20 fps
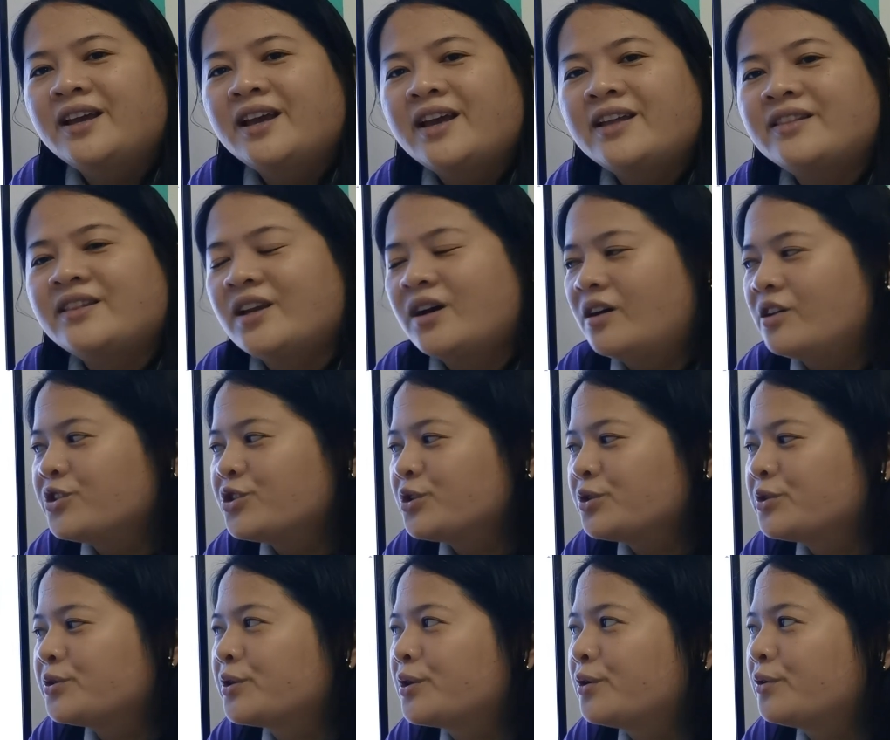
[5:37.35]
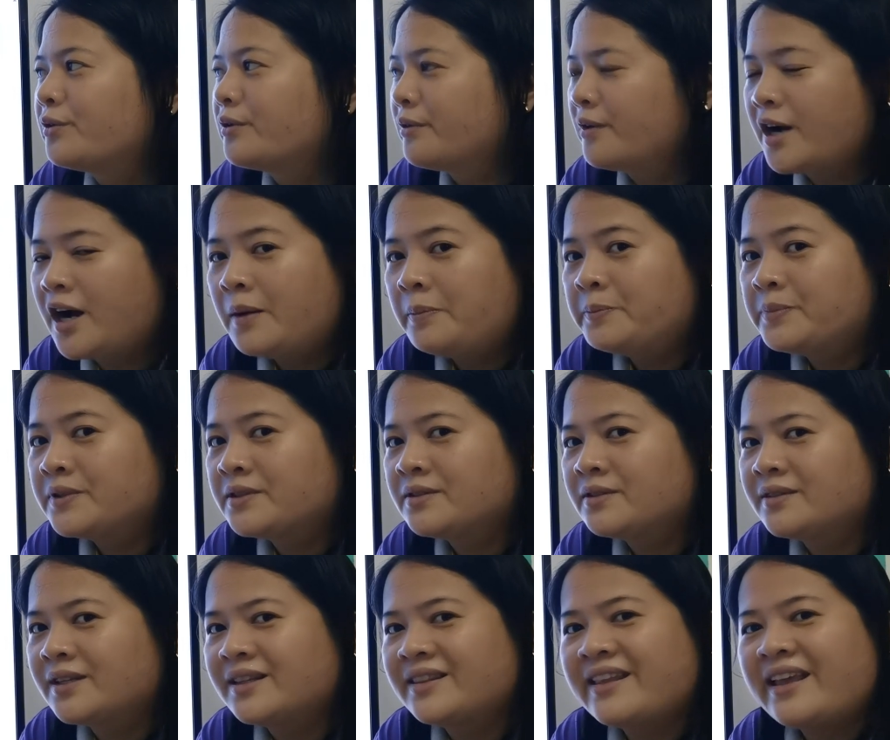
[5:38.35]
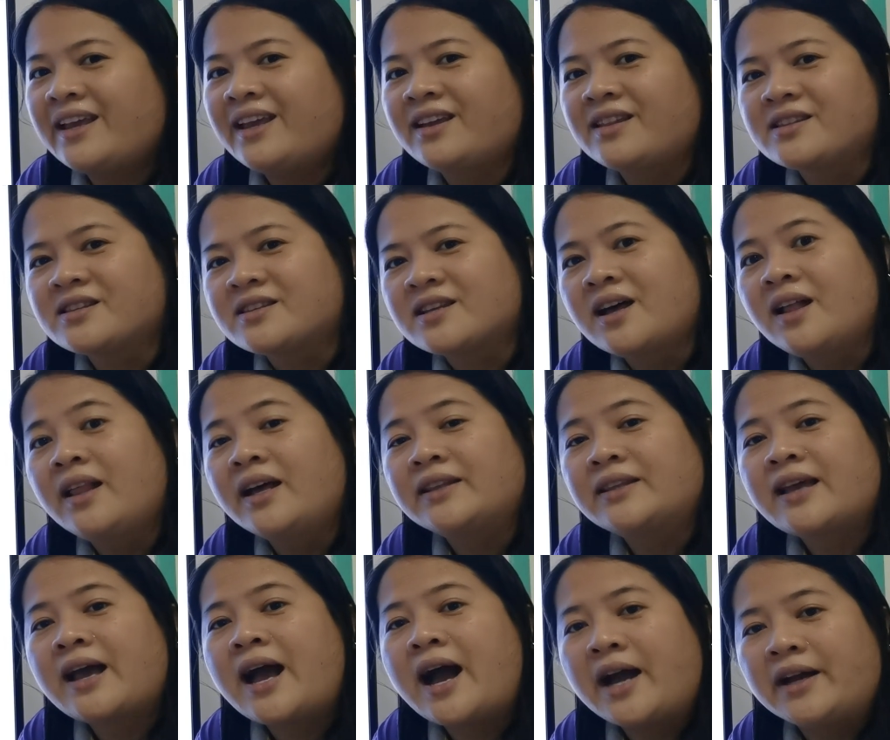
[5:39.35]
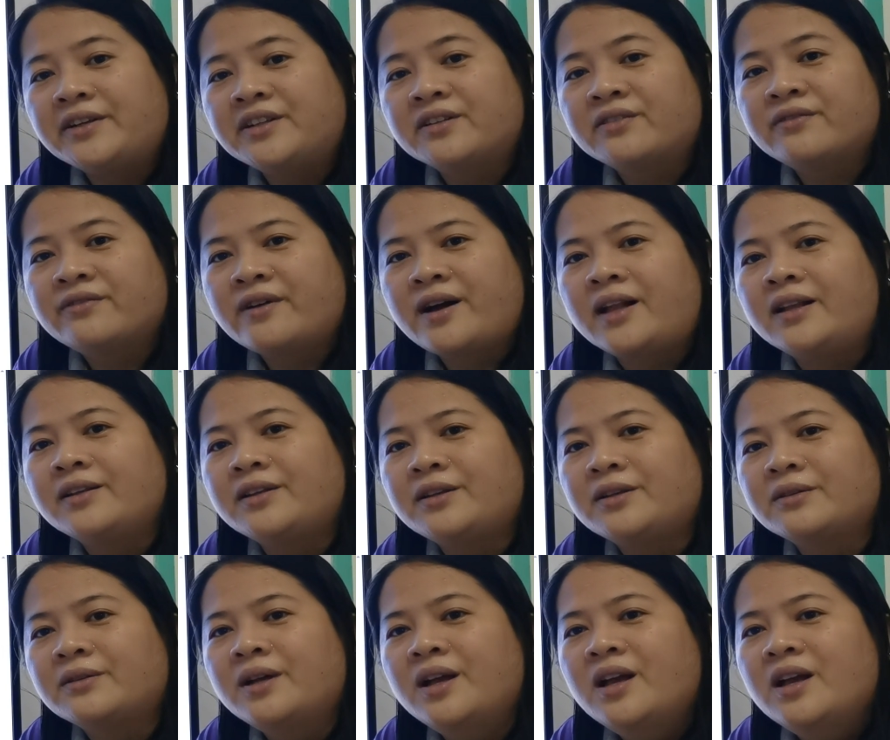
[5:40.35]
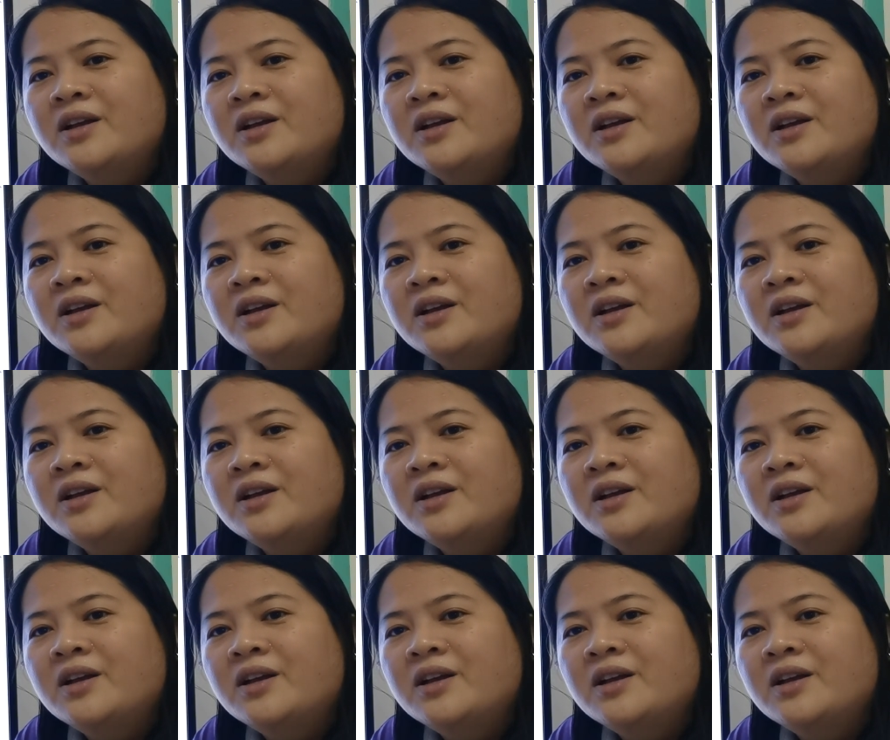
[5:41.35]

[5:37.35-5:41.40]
and they also grow crops that they can sell at a higher value.